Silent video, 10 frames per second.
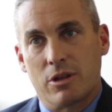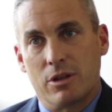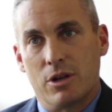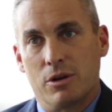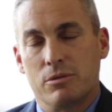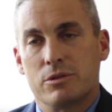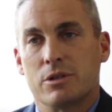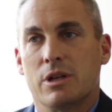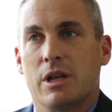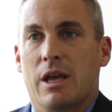to the
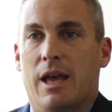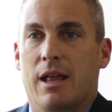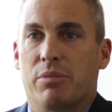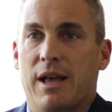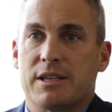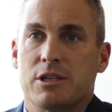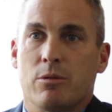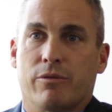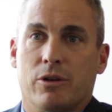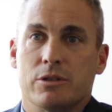nose, and
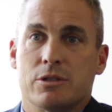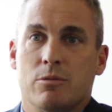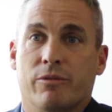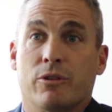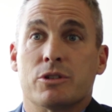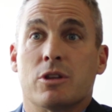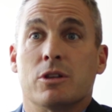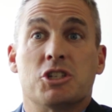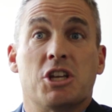plasty refers to